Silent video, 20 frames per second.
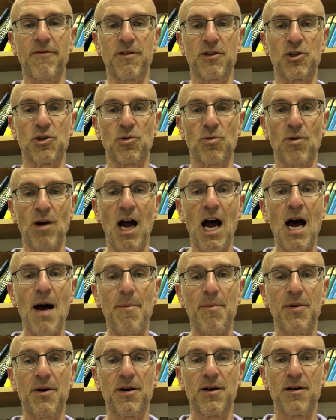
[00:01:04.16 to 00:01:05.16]
if a
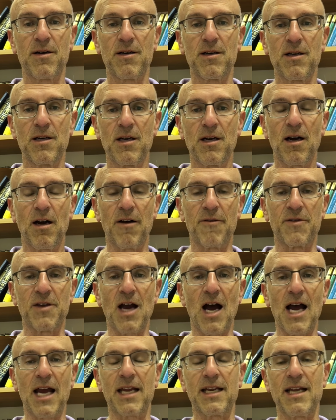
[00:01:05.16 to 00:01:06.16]
drop of
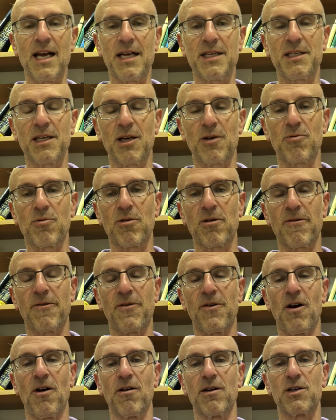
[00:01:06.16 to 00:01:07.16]
yayin nesech were to
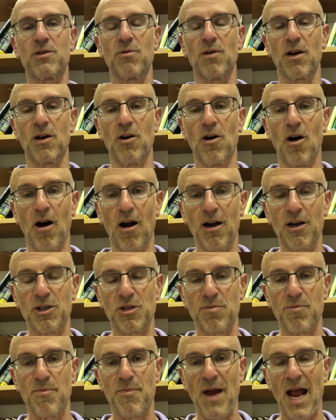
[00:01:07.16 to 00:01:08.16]
fall into a
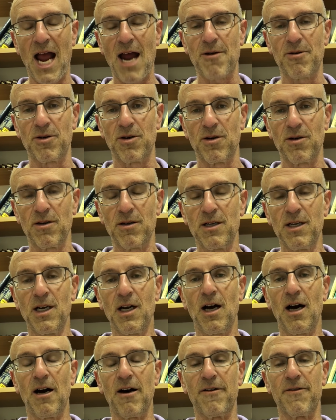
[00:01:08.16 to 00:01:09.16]
large barrel
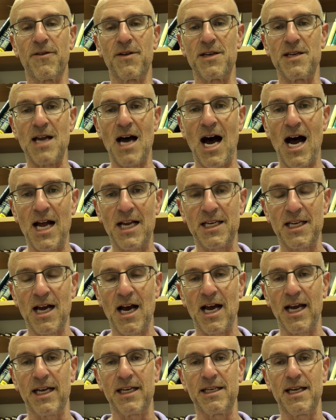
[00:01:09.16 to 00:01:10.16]
of
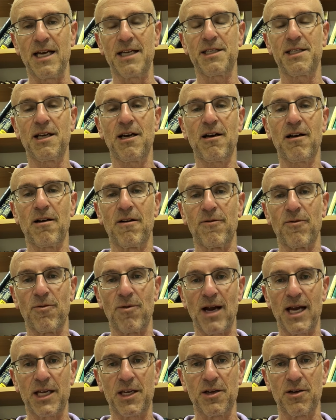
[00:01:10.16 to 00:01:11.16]
non-yayin nesech, of
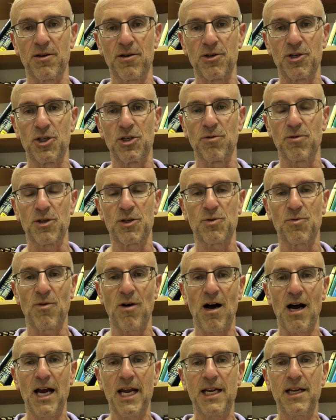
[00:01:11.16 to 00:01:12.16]
regular Jewish
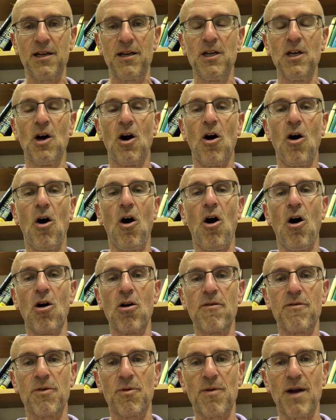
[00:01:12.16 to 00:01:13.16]
wine, all
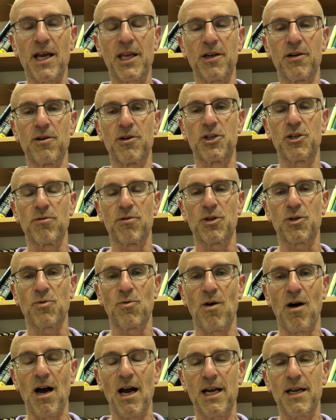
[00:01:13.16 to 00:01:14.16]
of the regular Jewish
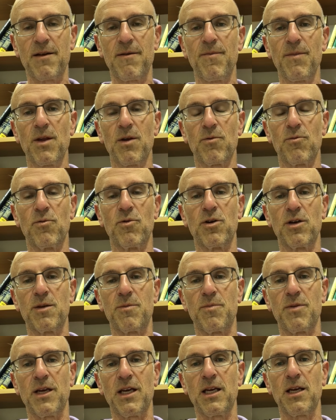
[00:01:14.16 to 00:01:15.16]
wine
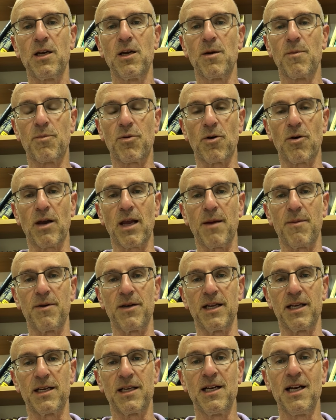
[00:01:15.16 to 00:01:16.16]
would be
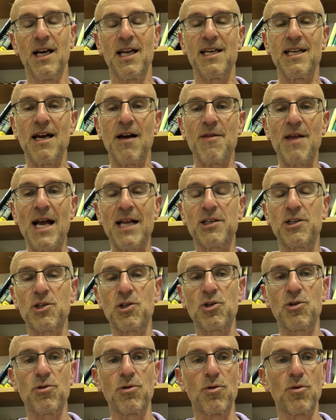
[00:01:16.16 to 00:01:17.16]
prohibited. Now that's
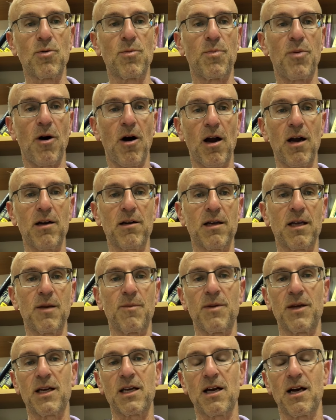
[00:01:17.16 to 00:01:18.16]
true partly
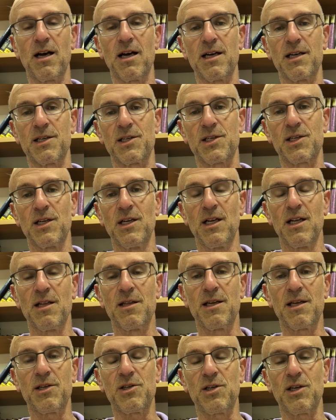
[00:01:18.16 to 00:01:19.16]
because
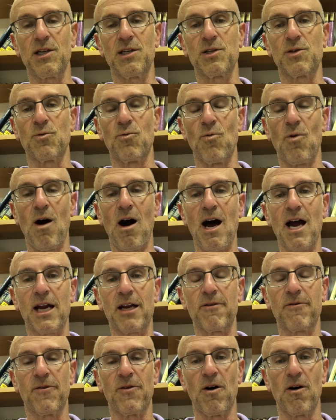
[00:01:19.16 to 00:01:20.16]
this is
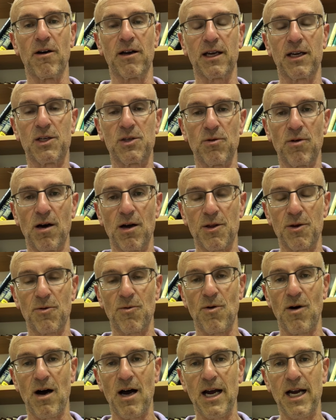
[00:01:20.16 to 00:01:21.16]
wine falling into other
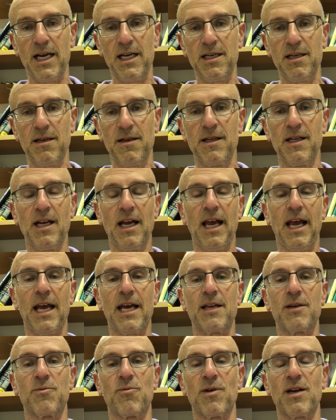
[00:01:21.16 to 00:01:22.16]
wine,
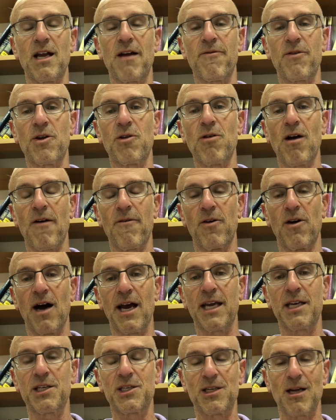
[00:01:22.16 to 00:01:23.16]
and whenever you have
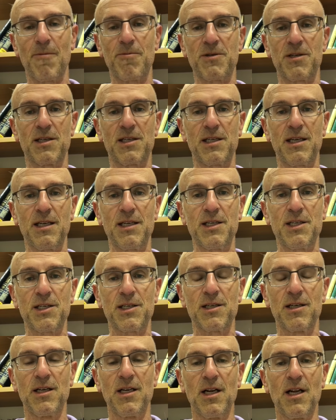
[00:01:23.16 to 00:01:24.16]
like
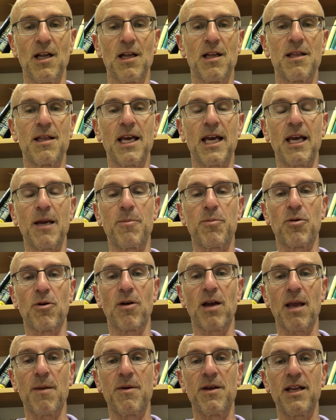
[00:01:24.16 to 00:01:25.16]
substances, they
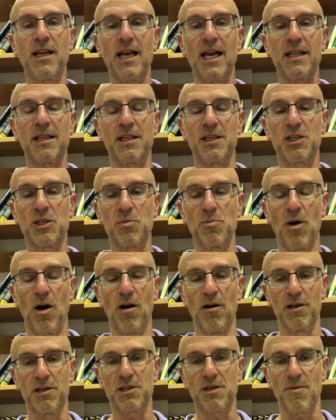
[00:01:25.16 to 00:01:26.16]
prohibit it at the
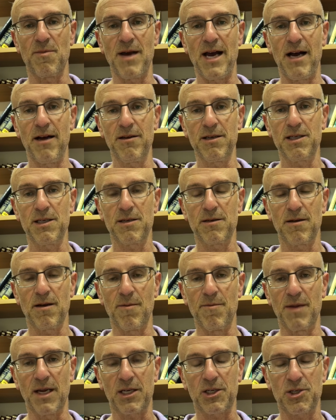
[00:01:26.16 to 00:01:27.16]
smallest amount, a
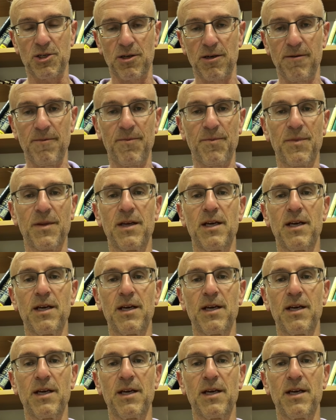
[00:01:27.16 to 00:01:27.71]
mixture,